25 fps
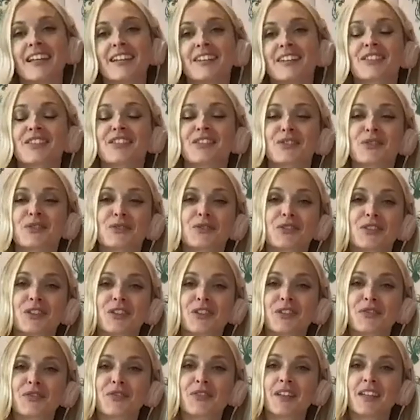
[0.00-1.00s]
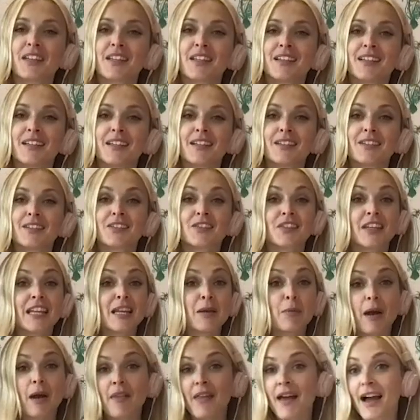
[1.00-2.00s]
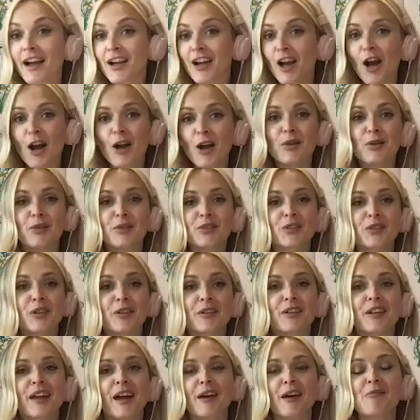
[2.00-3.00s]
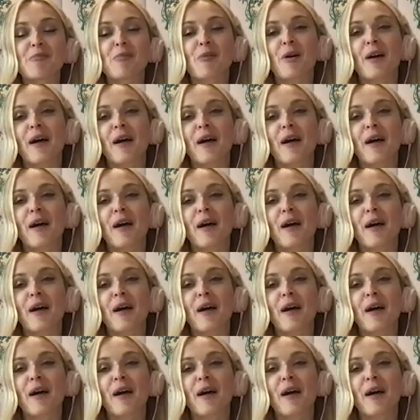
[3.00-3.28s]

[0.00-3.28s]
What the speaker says: to sort of see where that goes and what